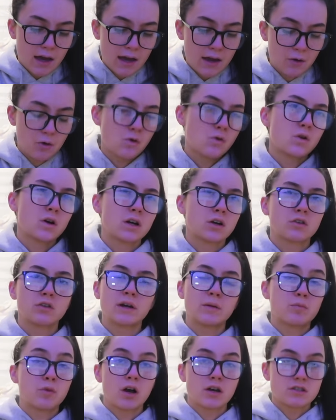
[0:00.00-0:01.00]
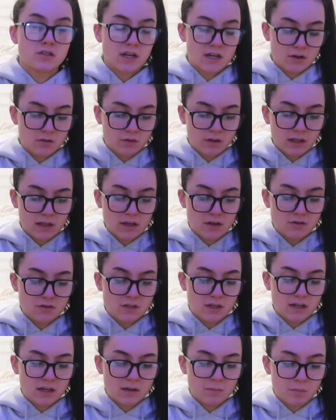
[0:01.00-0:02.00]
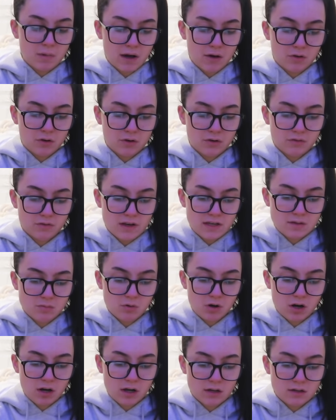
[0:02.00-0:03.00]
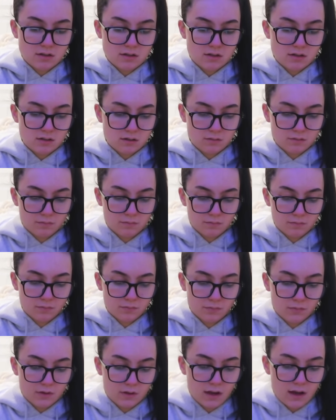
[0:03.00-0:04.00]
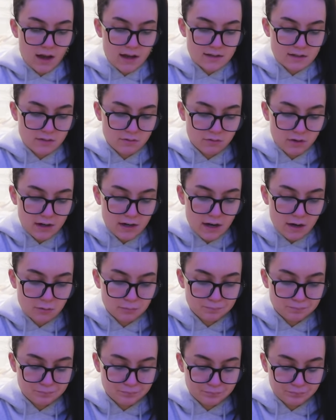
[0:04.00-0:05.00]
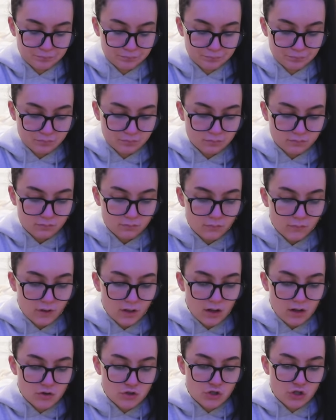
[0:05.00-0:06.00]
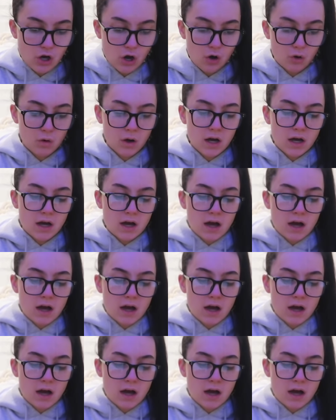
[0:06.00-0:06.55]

or cream bronzer. I don't really use any powdered face products as of right now. So